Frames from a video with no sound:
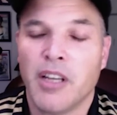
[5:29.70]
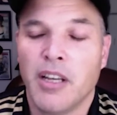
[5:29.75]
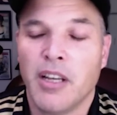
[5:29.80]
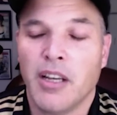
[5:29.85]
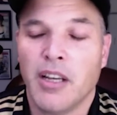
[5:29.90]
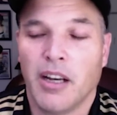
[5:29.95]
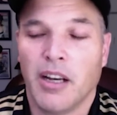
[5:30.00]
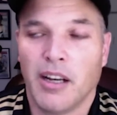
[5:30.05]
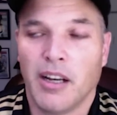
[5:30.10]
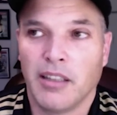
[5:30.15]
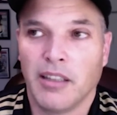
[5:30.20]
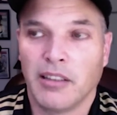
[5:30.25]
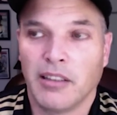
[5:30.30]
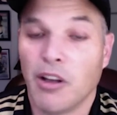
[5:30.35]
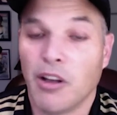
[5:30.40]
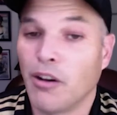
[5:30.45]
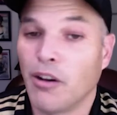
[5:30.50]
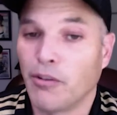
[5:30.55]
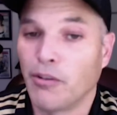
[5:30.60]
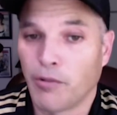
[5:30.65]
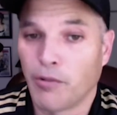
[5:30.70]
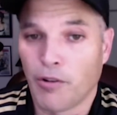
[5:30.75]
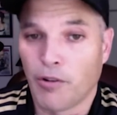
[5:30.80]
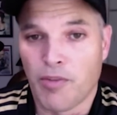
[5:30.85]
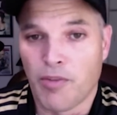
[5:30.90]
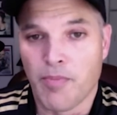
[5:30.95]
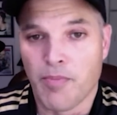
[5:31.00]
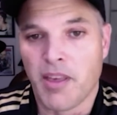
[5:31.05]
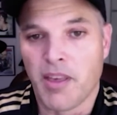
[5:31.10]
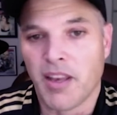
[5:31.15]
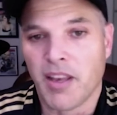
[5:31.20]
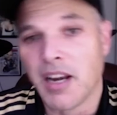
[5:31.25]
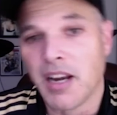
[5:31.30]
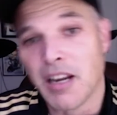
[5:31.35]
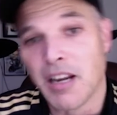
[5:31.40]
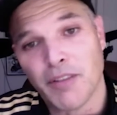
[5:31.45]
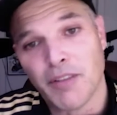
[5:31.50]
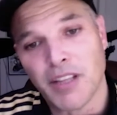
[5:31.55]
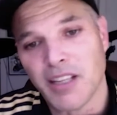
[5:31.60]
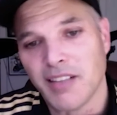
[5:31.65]
law enforcement
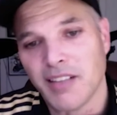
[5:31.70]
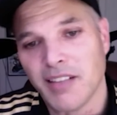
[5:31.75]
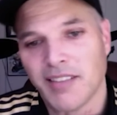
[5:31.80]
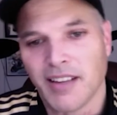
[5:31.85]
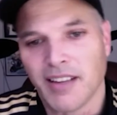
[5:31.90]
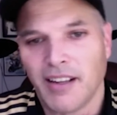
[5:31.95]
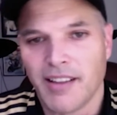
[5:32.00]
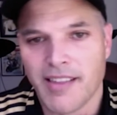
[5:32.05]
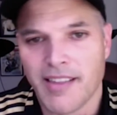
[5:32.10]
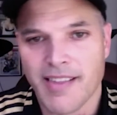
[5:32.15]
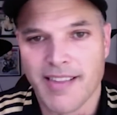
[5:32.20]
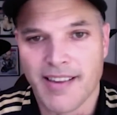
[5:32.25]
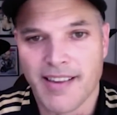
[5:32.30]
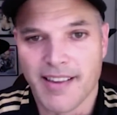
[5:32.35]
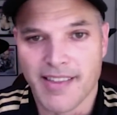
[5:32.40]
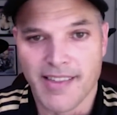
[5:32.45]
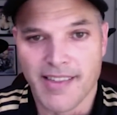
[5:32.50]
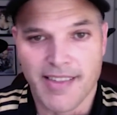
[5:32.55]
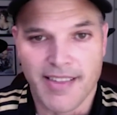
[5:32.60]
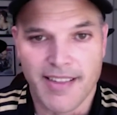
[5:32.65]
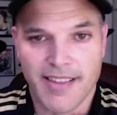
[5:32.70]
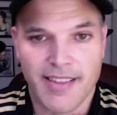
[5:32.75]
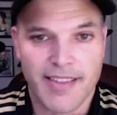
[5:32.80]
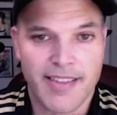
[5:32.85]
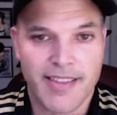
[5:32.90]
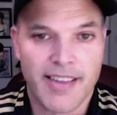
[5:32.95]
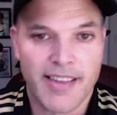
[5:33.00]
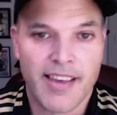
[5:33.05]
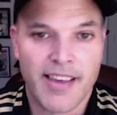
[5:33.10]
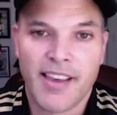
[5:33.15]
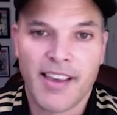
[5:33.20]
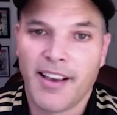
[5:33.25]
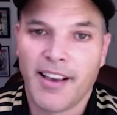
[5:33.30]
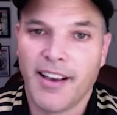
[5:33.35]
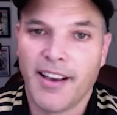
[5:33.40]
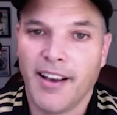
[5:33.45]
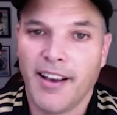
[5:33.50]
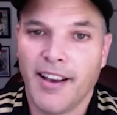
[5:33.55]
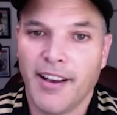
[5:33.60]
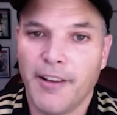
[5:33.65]
and even the intelligence agencies.
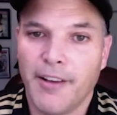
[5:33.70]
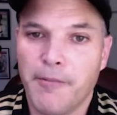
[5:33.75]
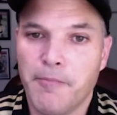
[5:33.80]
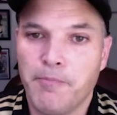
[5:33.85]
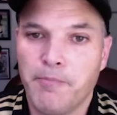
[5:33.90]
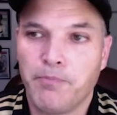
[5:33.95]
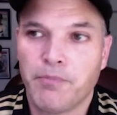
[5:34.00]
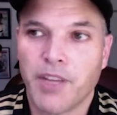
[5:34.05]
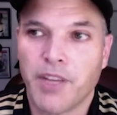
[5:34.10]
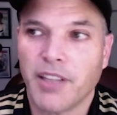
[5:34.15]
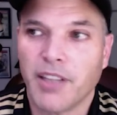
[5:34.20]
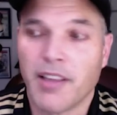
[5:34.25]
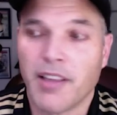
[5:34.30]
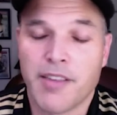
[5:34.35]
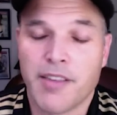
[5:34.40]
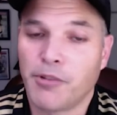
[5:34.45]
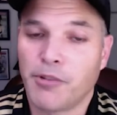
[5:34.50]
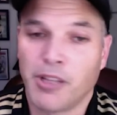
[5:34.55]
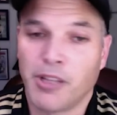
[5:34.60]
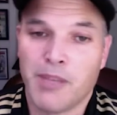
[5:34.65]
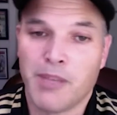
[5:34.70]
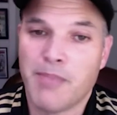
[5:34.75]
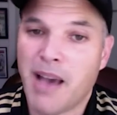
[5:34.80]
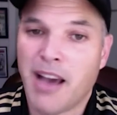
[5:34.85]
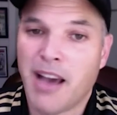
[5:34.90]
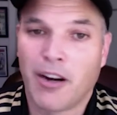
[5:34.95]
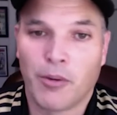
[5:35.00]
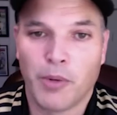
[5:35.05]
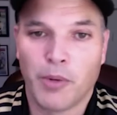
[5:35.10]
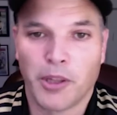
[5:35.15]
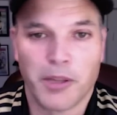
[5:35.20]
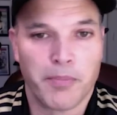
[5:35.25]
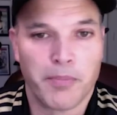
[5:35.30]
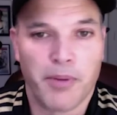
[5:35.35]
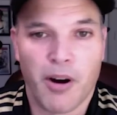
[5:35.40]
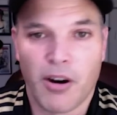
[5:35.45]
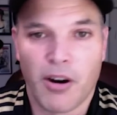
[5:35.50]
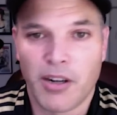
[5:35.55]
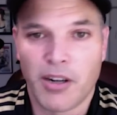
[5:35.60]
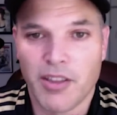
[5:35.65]
It doesn't really matter what the
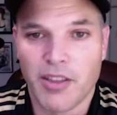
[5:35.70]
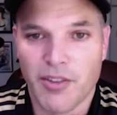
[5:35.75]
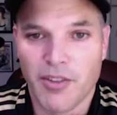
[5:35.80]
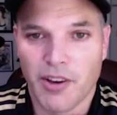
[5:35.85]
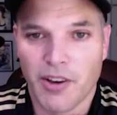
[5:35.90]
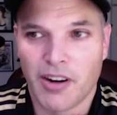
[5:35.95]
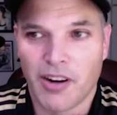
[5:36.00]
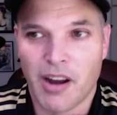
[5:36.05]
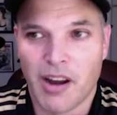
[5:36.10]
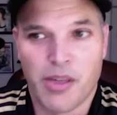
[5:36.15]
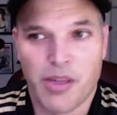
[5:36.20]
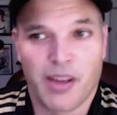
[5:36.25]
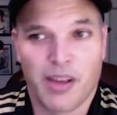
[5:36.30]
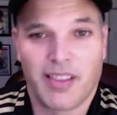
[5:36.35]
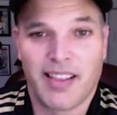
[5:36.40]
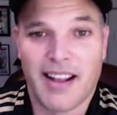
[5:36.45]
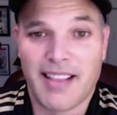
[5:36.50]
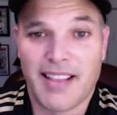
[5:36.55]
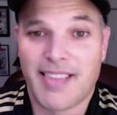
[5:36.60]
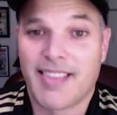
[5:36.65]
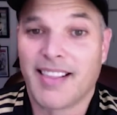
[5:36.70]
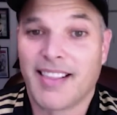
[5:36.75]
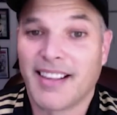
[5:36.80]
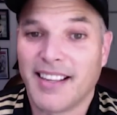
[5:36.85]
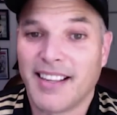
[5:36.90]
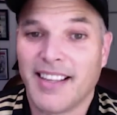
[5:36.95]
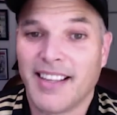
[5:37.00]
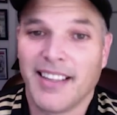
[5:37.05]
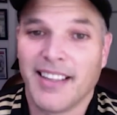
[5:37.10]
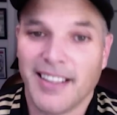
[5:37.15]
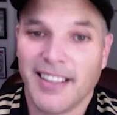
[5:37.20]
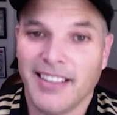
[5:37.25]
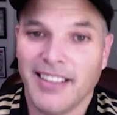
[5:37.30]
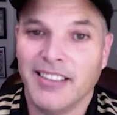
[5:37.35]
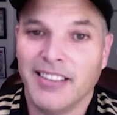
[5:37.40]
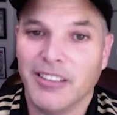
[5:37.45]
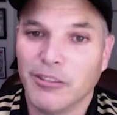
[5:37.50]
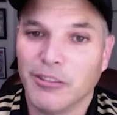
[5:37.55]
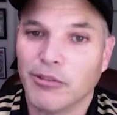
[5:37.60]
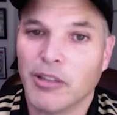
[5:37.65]
parties are. I think that's the
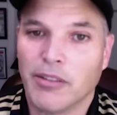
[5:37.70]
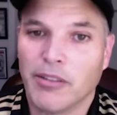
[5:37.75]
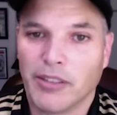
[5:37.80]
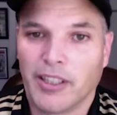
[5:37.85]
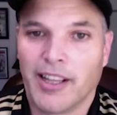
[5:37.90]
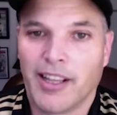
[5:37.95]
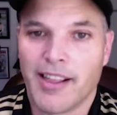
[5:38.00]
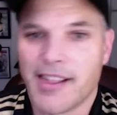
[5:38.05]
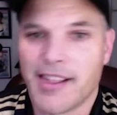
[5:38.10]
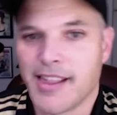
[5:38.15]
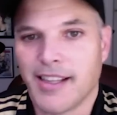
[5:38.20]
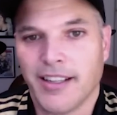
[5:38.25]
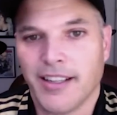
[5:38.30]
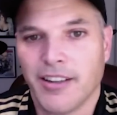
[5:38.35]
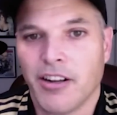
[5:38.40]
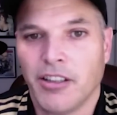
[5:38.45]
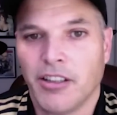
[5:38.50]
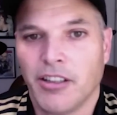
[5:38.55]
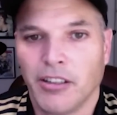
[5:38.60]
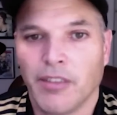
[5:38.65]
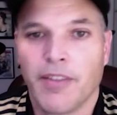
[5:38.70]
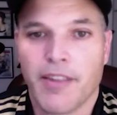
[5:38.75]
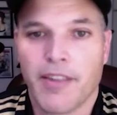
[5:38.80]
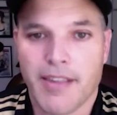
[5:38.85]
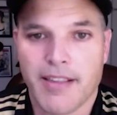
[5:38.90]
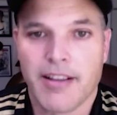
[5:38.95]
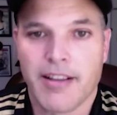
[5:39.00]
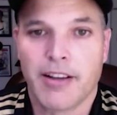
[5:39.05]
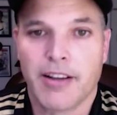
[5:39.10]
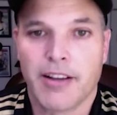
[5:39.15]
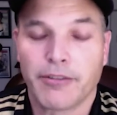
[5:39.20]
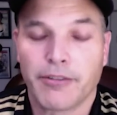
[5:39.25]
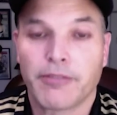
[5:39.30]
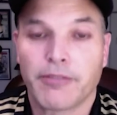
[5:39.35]
key revelation in all of this stuff.